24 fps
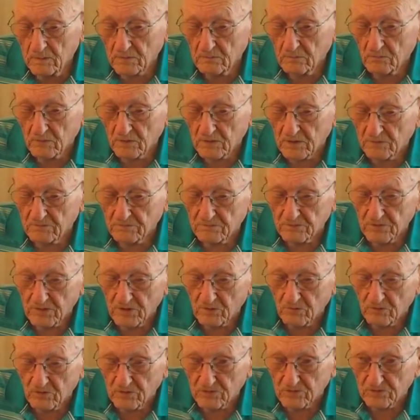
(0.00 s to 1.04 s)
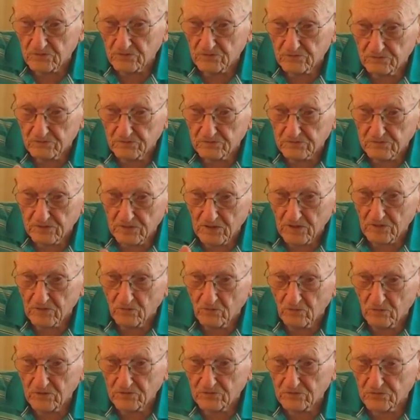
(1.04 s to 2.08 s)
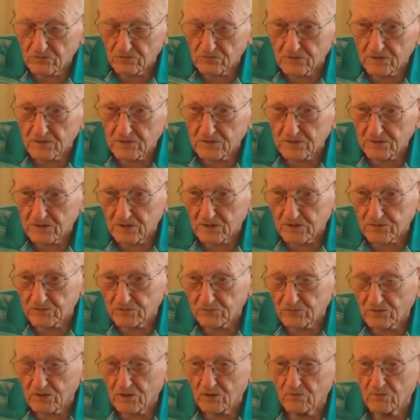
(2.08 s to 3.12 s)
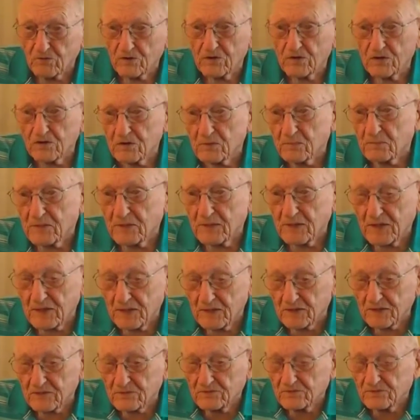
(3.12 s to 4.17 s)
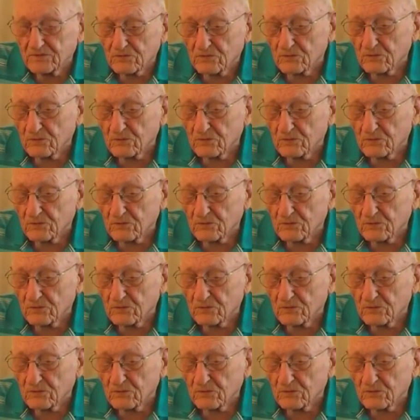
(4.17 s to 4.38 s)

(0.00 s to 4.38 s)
whatever that was, kind of westerly, and that's where I wanted to be headed. So